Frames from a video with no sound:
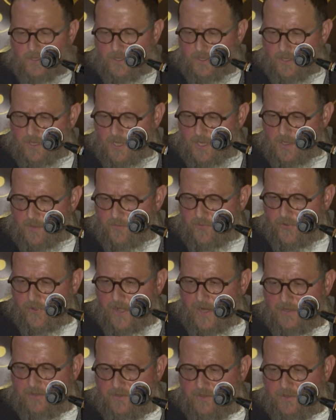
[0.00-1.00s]
on a
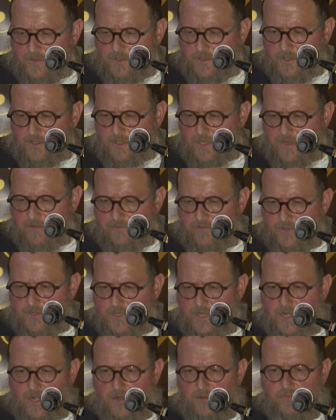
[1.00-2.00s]
practical
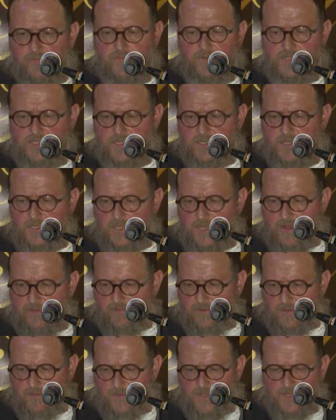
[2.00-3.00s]
level and on a physical
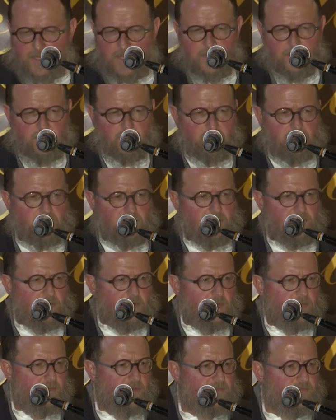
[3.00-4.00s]
level, but that
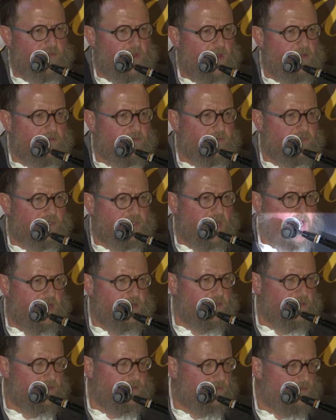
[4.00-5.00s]
my father is
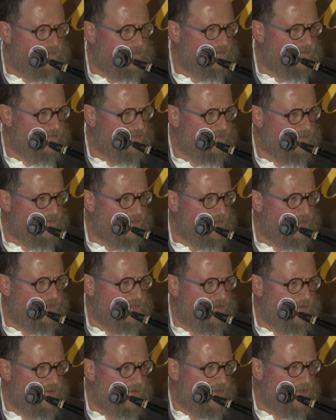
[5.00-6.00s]
held for
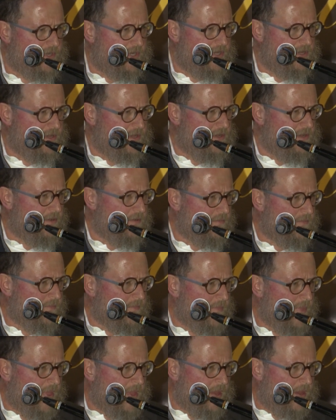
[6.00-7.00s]
eternity.
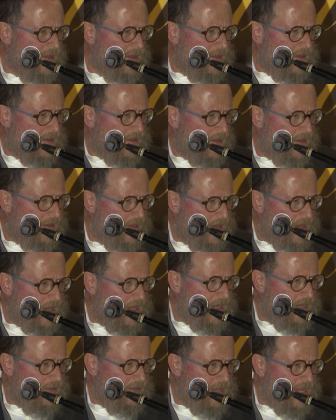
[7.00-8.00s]

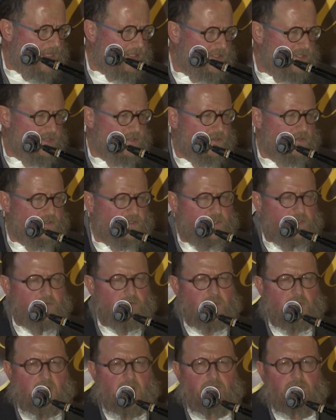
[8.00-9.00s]
And in that schus, he
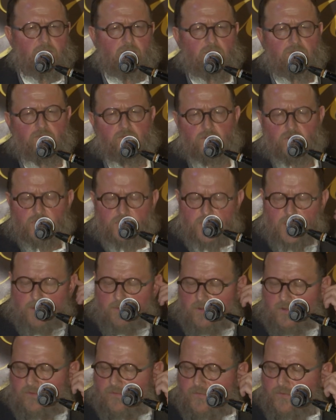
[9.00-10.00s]
will have a refuah
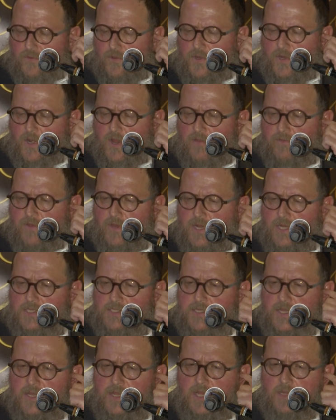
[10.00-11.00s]
shlema, refuah kreva. And I
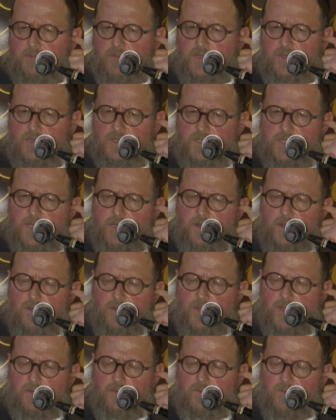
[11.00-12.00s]
say that because I know
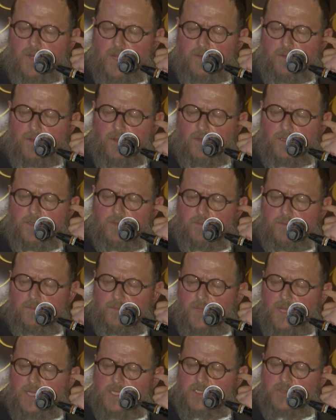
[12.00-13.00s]
that when I told
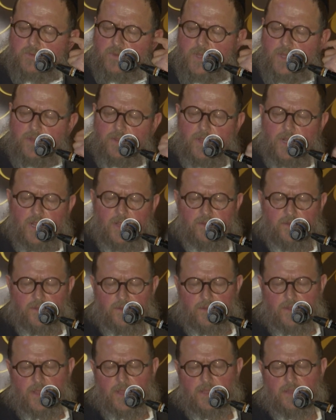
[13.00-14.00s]
him last week that I
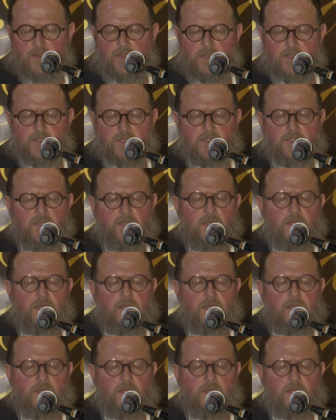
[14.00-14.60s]
did take this,